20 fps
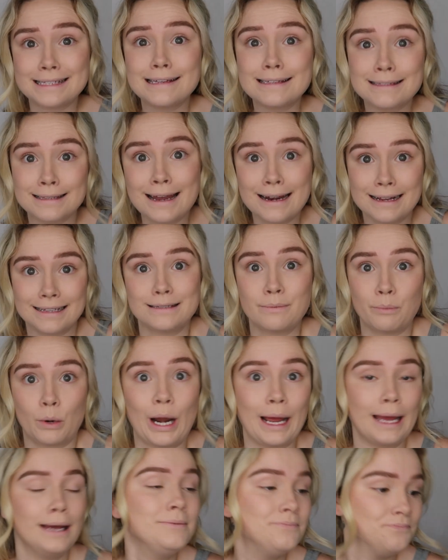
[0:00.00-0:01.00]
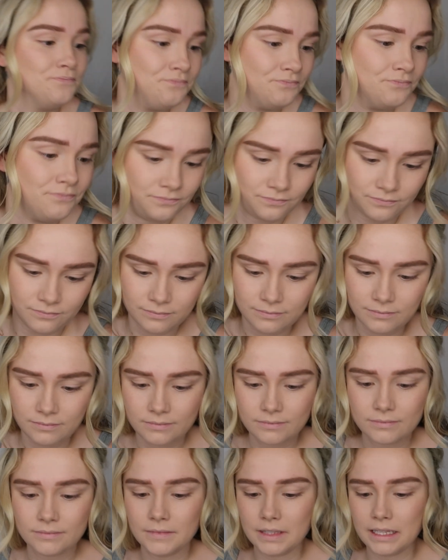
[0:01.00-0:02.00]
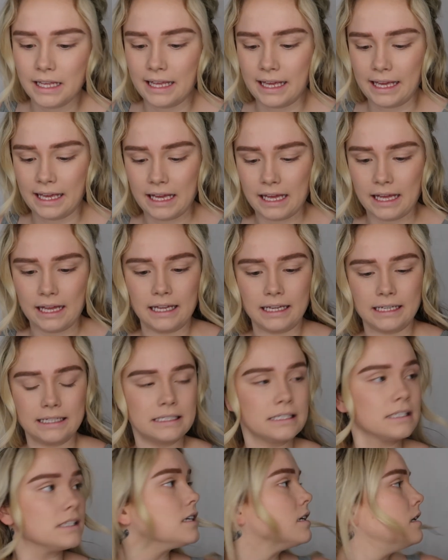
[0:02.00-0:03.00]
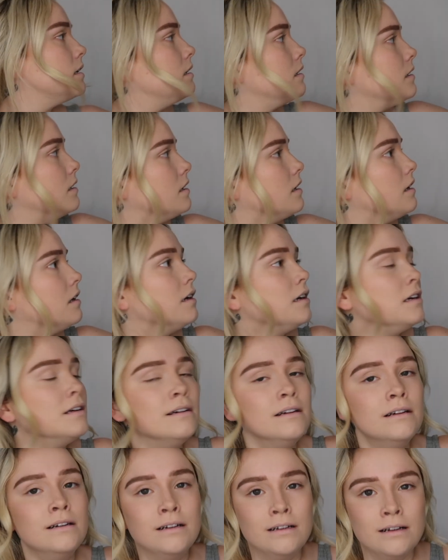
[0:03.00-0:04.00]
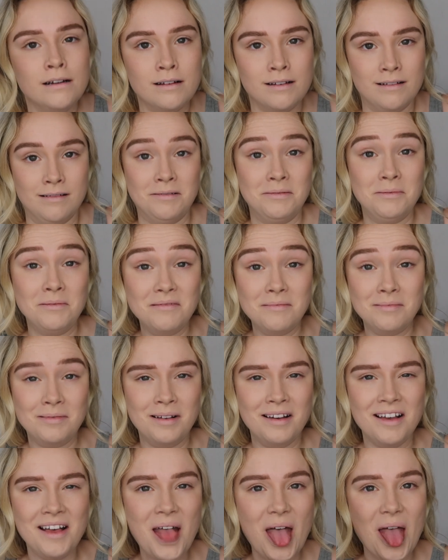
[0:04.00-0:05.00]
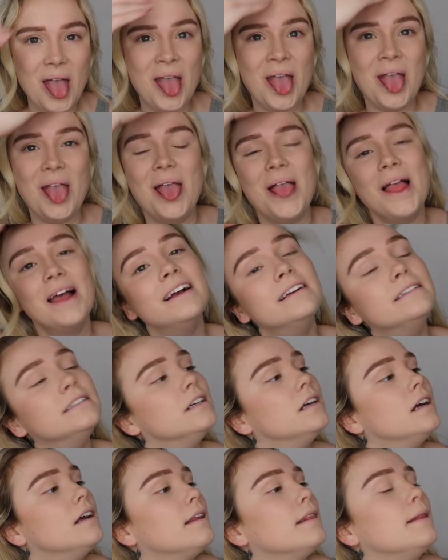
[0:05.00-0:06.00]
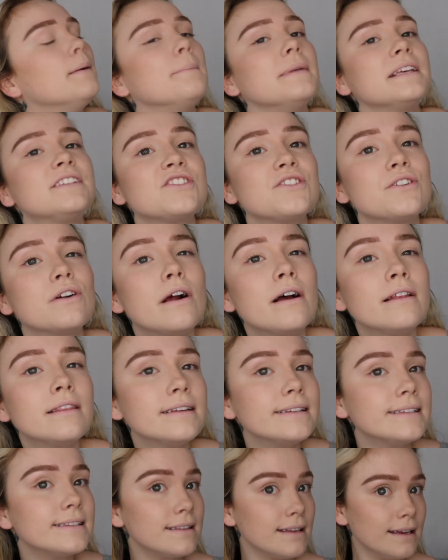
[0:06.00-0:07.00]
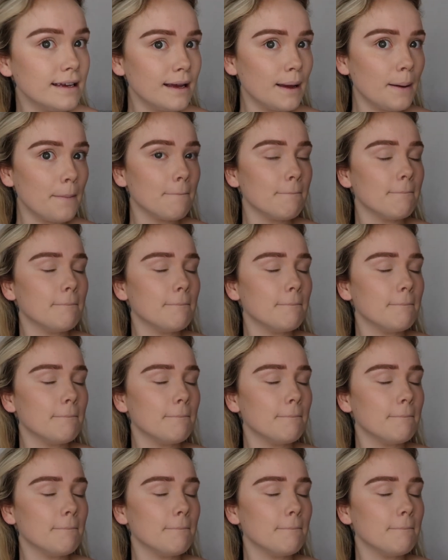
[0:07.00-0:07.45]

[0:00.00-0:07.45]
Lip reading: Setting Spray. And oh, the mister on this thing.